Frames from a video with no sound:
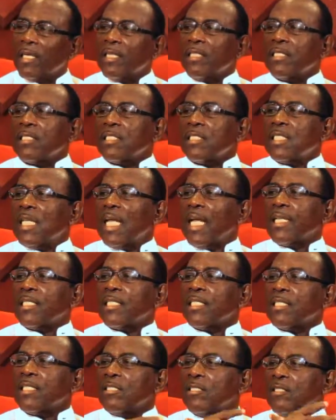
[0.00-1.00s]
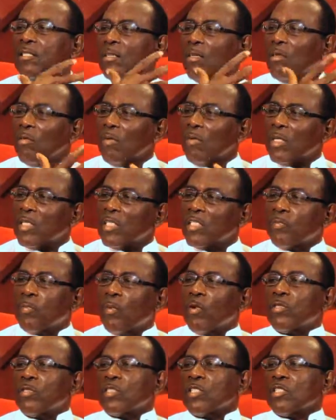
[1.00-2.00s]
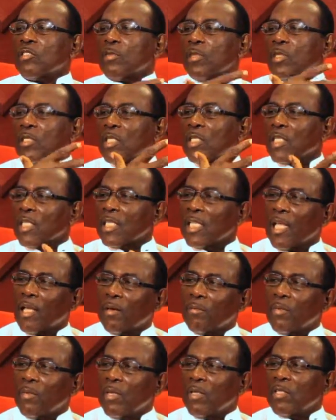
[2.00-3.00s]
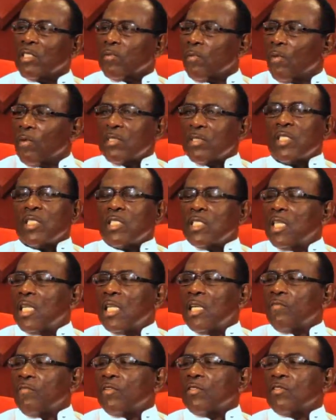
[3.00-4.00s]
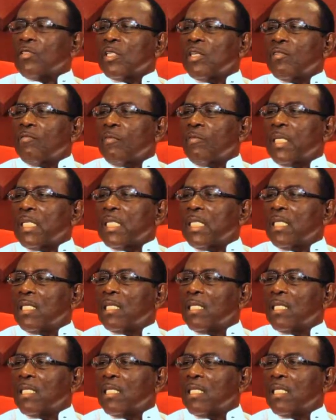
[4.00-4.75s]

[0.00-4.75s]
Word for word: it so started when the sponsors, because at the time, sponsors here never used to give money